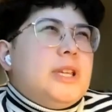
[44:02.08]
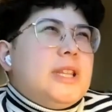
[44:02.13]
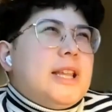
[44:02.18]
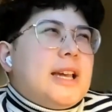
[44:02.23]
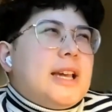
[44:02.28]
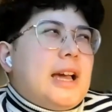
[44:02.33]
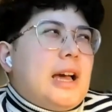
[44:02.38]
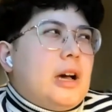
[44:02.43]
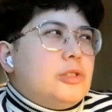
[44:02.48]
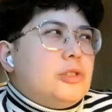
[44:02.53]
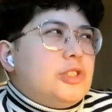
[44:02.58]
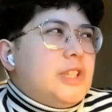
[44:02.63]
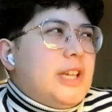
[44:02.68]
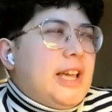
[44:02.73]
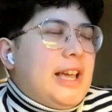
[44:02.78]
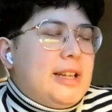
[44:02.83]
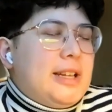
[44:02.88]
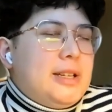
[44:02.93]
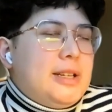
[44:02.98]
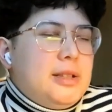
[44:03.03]
mean like how
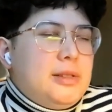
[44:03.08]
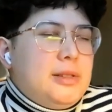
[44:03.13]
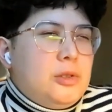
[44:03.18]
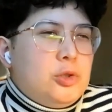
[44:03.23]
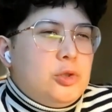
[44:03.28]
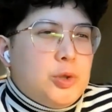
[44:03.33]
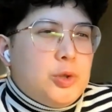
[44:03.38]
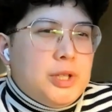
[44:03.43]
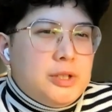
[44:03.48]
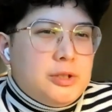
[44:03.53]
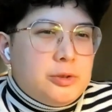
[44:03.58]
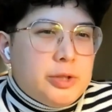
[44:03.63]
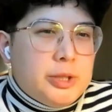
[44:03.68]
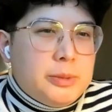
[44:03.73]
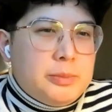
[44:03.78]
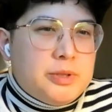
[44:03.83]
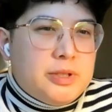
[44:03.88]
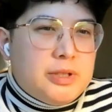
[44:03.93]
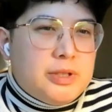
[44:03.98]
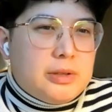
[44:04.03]
to edit the
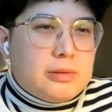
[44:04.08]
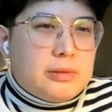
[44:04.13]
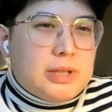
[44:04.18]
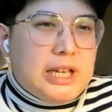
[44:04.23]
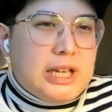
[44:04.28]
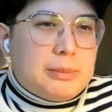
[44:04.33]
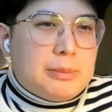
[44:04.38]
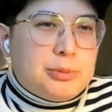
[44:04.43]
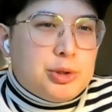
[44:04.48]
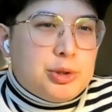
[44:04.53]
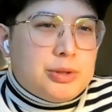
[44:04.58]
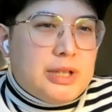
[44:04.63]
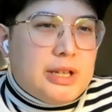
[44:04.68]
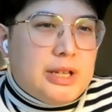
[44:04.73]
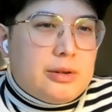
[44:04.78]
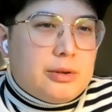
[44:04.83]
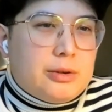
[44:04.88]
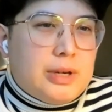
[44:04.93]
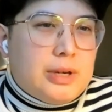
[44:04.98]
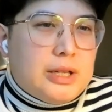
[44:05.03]
transcripts to capture
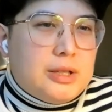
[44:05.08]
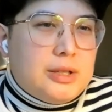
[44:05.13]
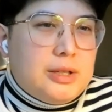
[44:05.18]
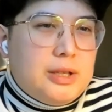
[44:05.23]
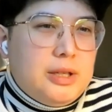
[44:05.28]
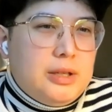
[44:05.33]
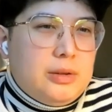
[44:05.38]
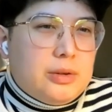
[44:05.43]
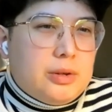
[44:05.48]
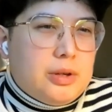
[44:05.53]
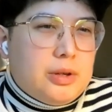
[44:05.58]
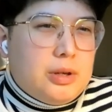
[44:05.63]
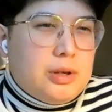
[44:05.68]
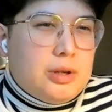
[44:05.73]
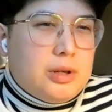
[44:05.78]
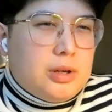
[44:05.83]
that orality or